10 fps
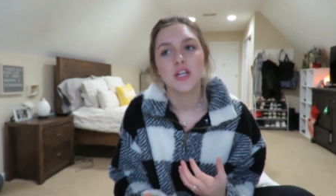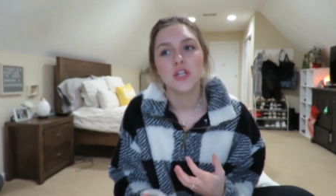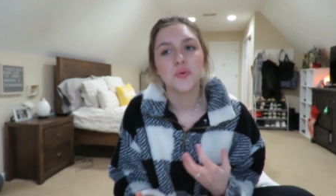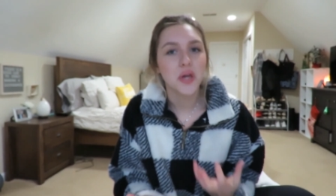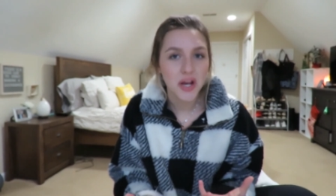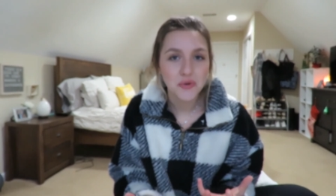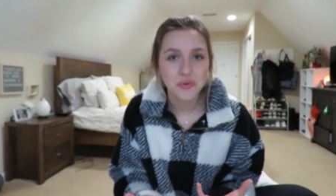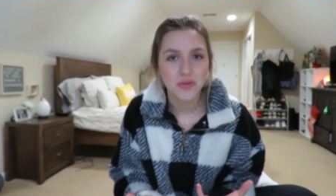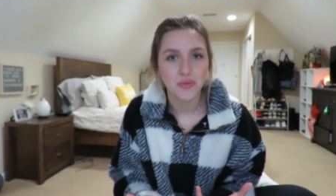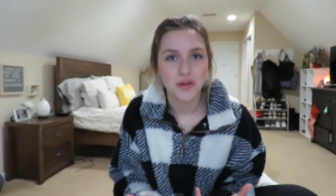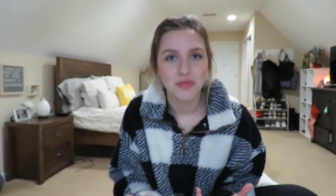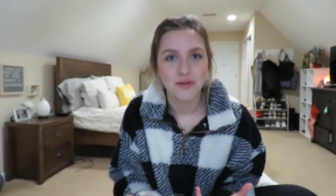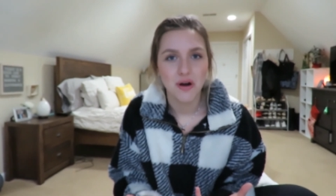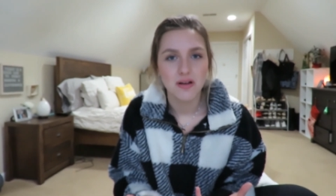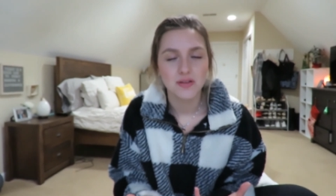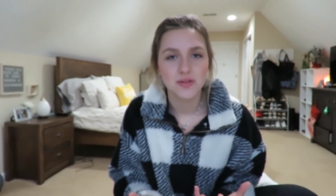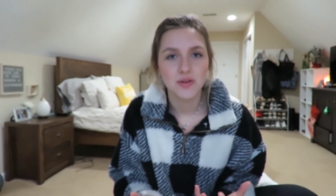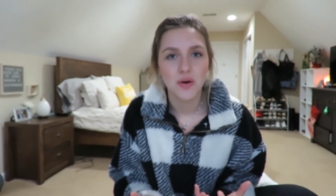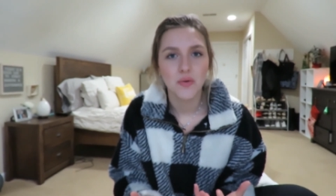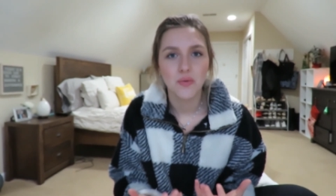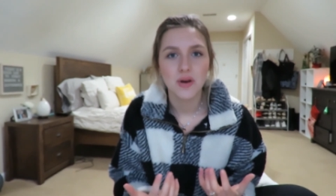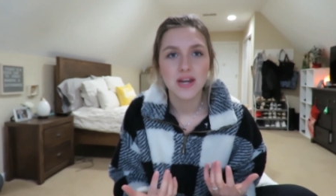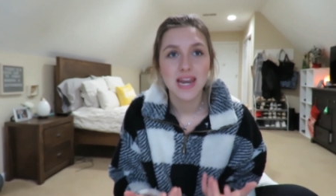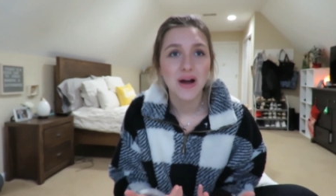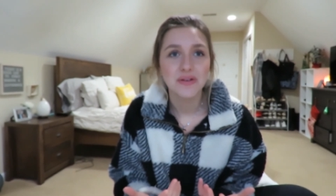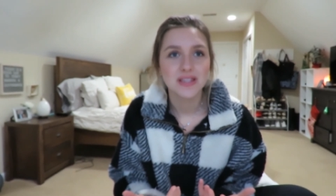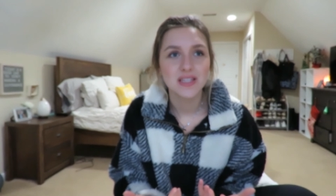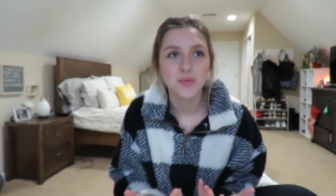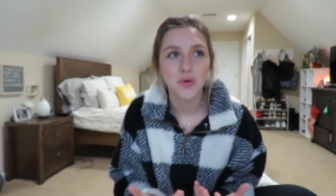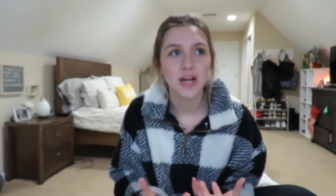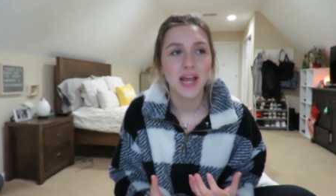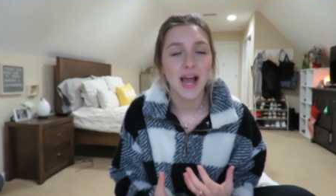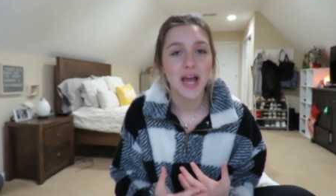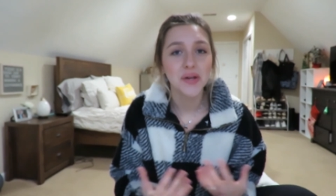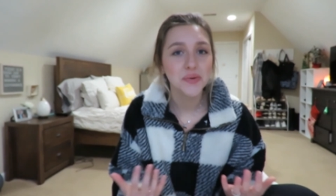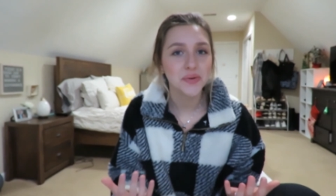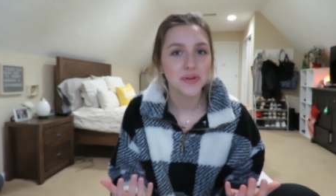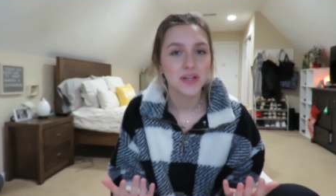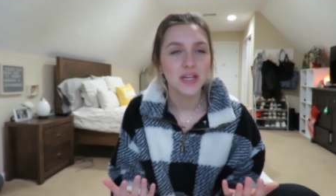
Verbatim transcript: you cared what everyone thought. So now at this point, I don't,